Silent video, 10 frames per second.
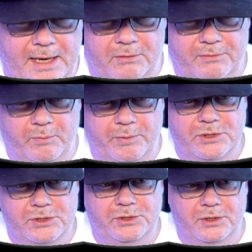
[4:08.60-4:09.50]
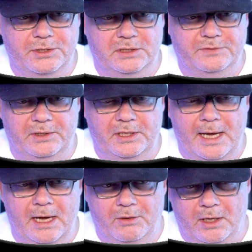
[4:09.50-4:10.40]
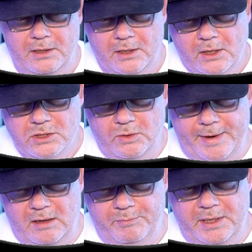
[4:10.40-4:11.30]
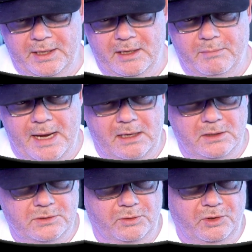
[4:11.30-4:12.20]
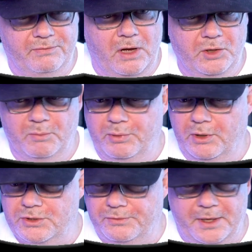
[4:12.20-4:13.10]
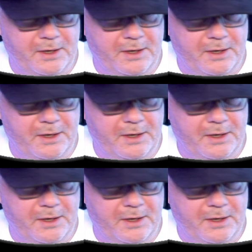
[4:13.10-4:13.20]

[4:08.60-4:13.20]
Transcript: that we just took 650 out on. So we had a big imbalance on your volume pressure there.